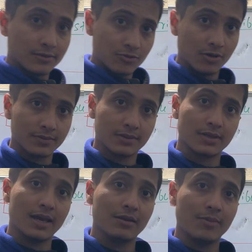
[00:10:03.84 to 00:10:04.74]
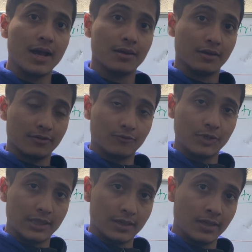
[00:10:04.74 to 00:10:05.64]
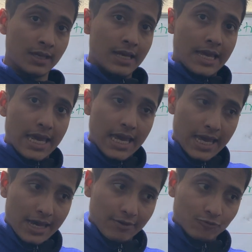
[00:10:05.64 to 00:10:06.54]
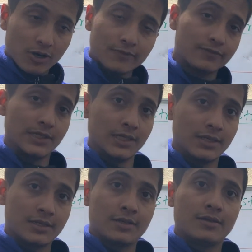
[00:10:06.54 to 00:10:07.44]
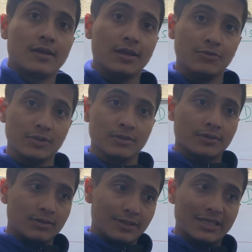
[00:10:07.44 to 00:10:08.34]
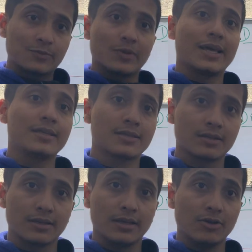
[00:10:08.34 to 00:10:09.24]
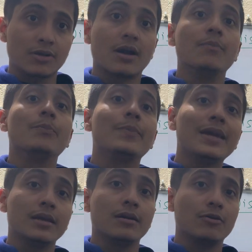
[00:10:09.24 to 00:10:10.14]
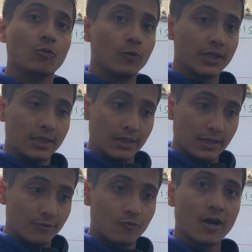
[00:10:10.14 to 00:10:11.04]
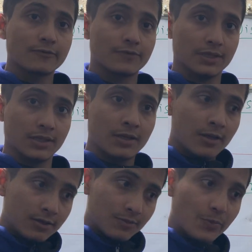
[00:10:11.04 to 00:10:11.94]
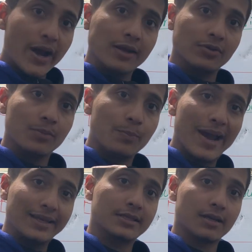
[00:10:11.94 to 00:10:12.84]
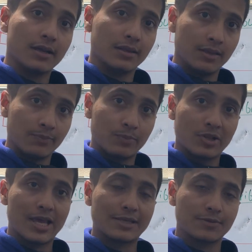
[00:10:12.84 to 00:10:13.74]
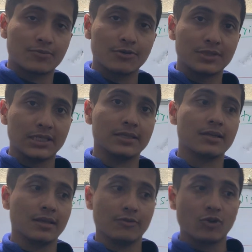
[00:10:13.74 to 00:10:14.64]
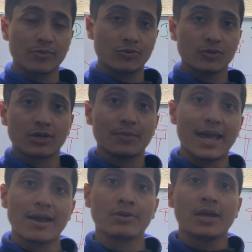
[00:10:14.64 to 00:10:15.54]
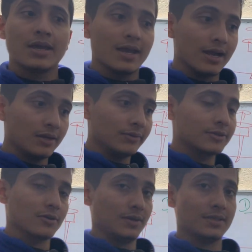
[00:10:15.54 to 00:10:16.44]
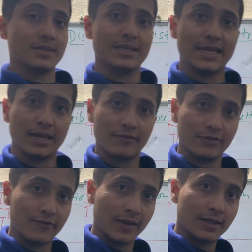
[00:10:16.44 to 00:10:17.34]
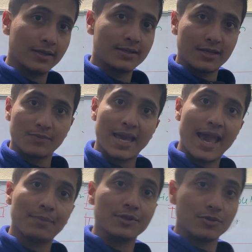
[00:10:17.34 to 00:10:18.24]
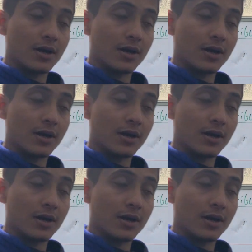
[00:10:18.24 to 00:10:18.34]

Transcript: groups antibiotic with the warfarin, it will displace, it will compete with the warfarin to bind with the binding site in the plasma proteins, and the warfarin will come out and it will show its negative effect. And same happens with the